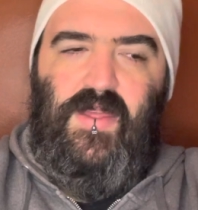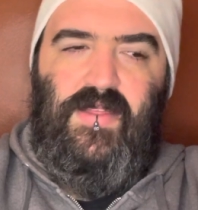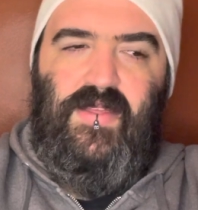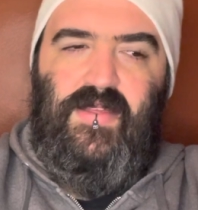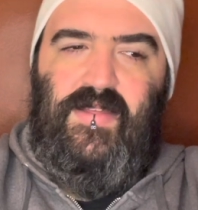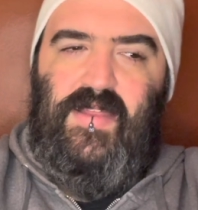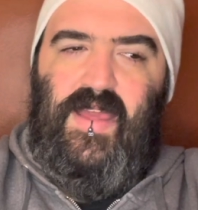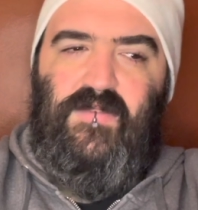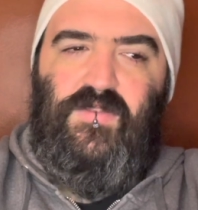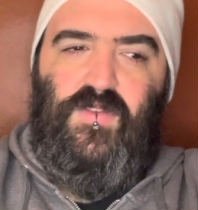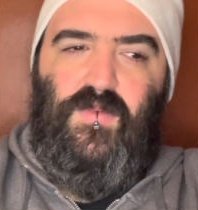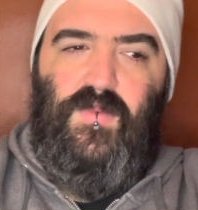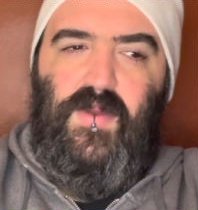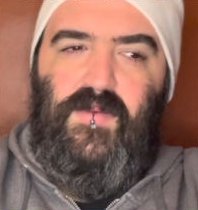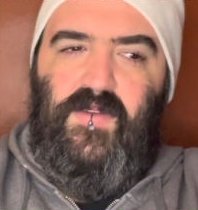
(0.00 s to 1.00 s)
does it have
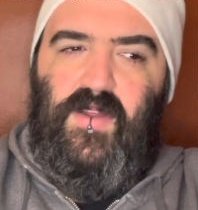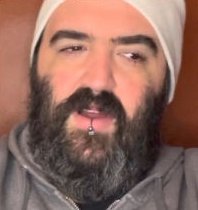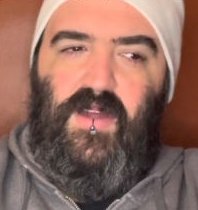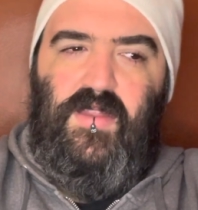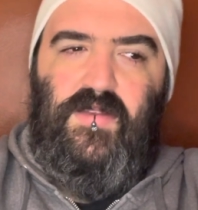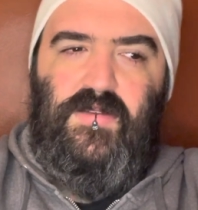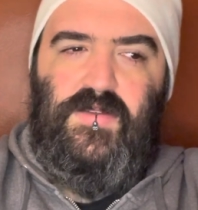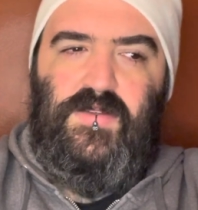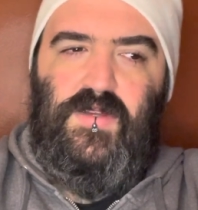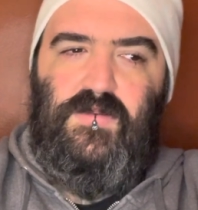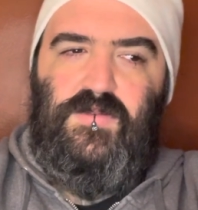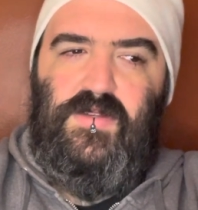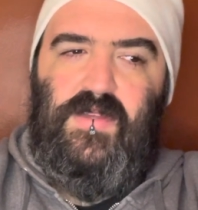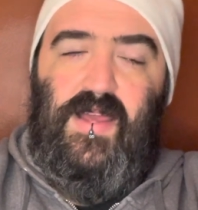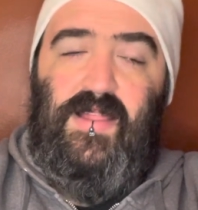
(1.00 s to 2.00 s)
terrific audio
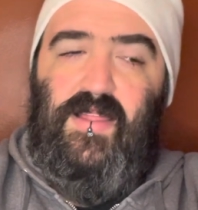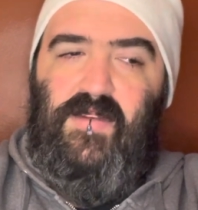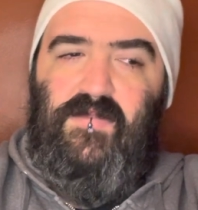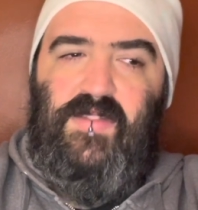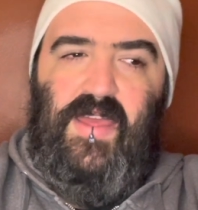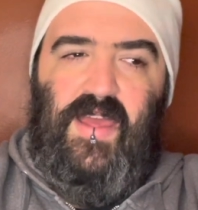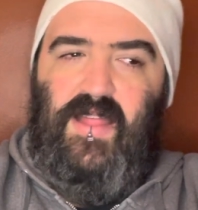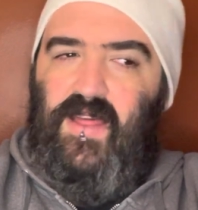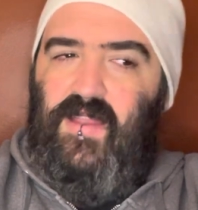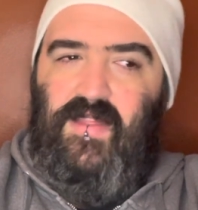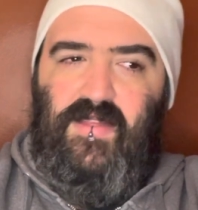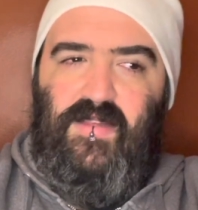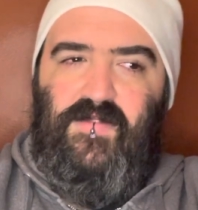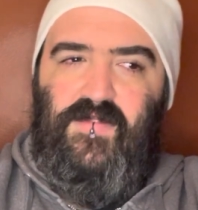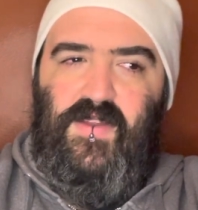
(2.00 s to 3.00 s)
description, I love the hell out of
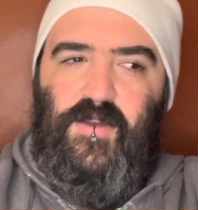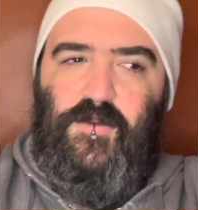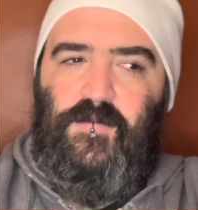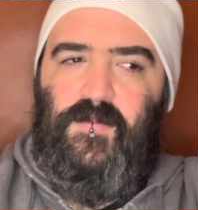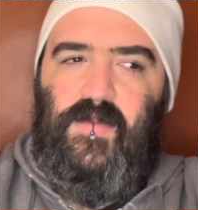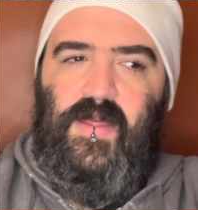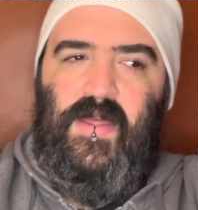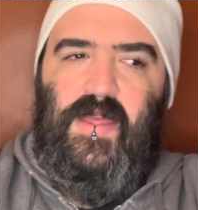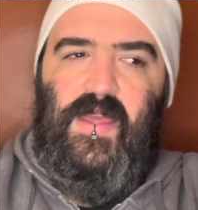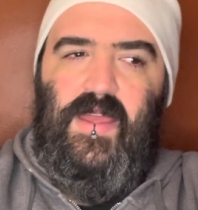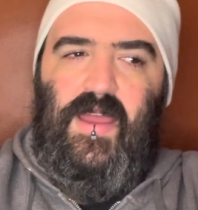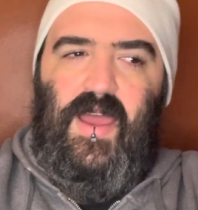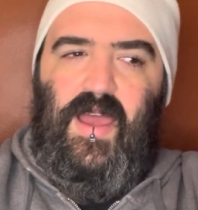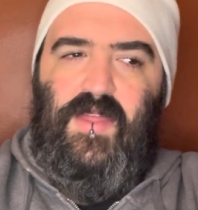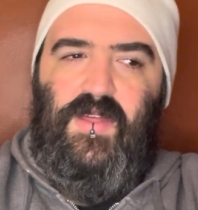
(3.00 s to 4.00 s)
this film.
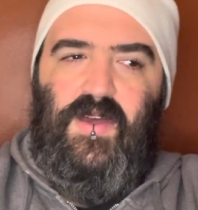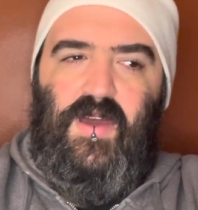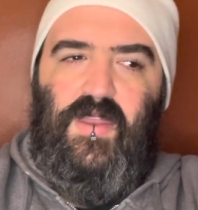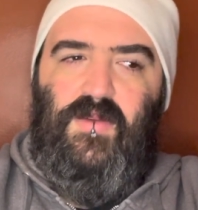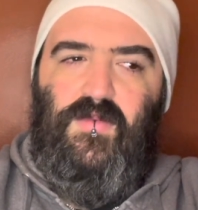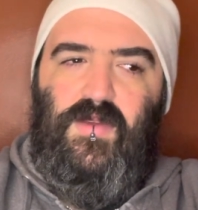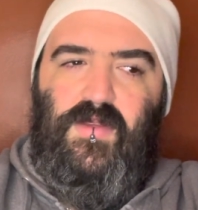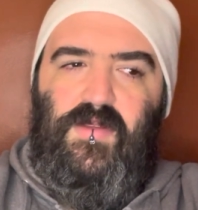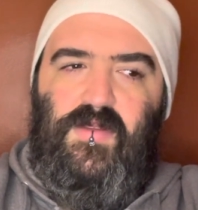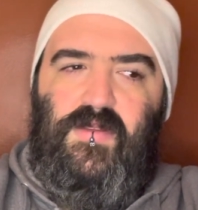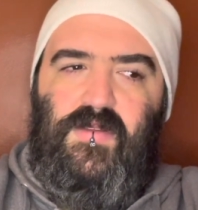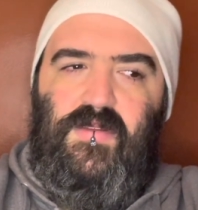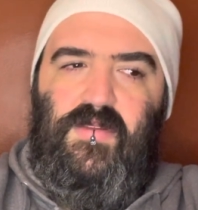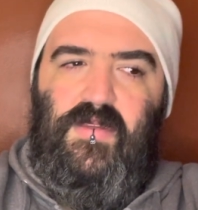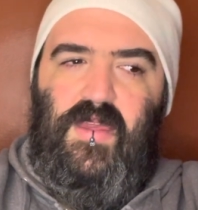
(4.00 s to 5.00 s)
I thought it
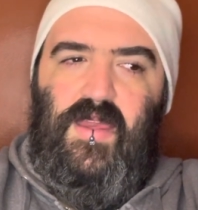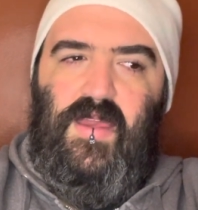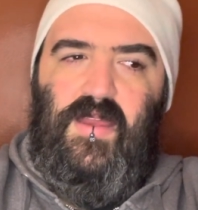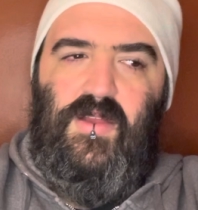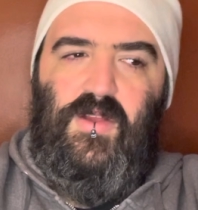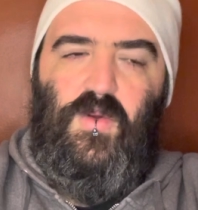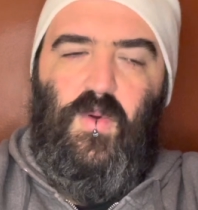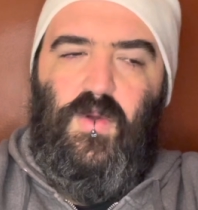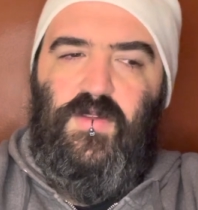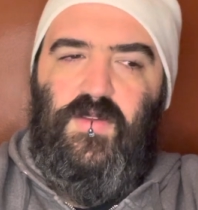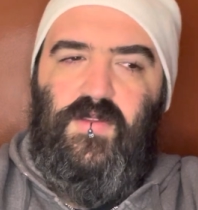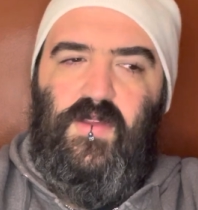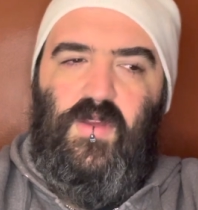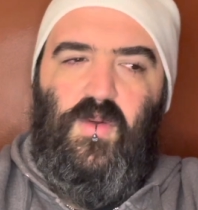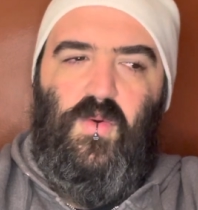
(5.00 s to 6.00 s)
was
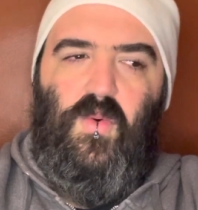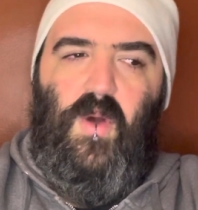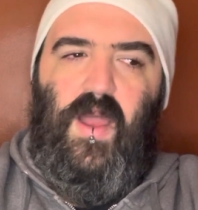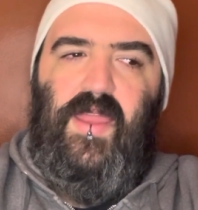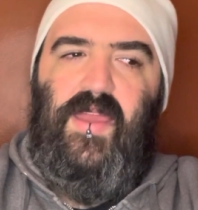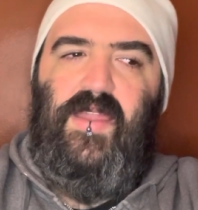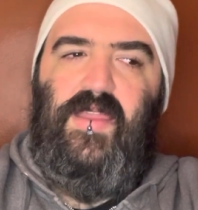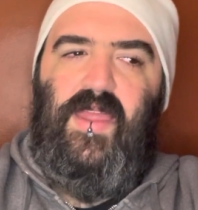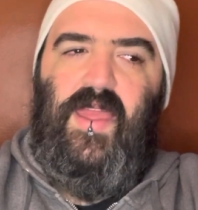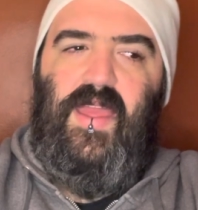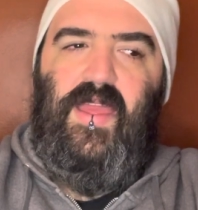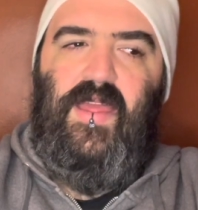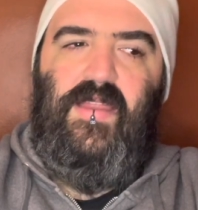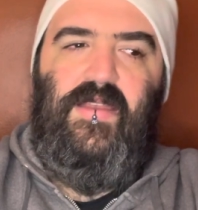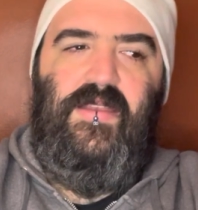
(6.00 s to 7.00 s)
gorgeous and quiet,
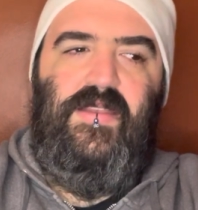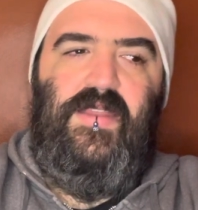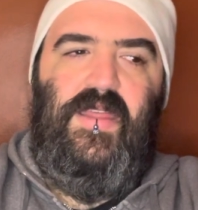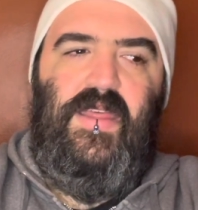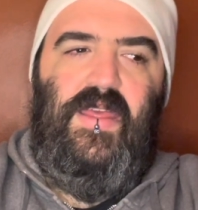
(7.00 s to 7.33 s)
and